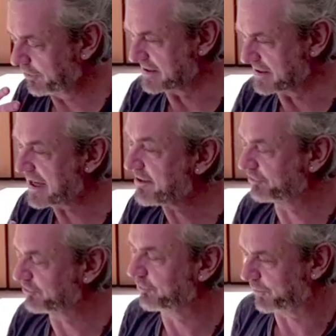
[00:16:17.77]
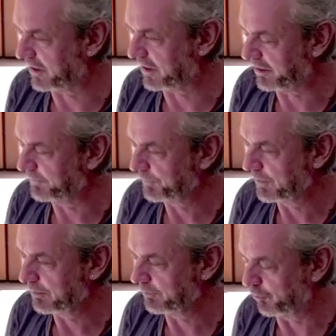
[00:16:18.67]
there's effort from
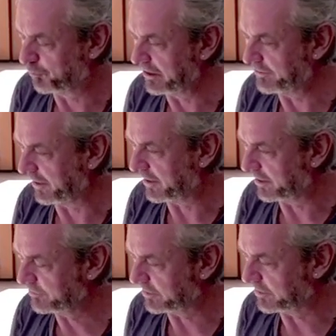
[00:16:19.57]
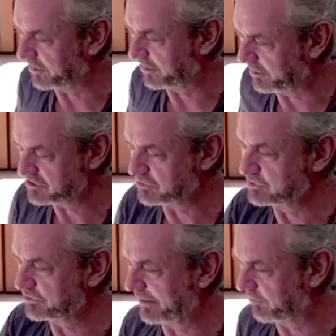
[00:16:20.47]
your breathing gear, the muscles
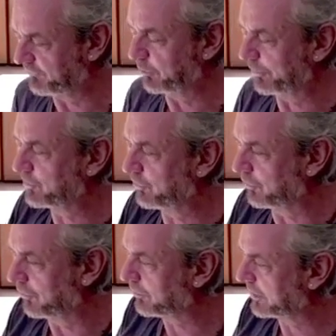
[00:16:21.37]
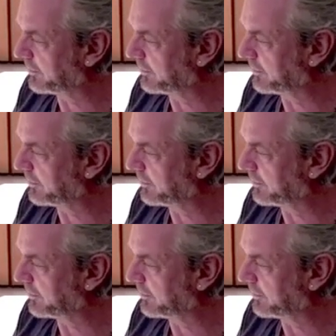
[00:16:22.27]
around the fluid core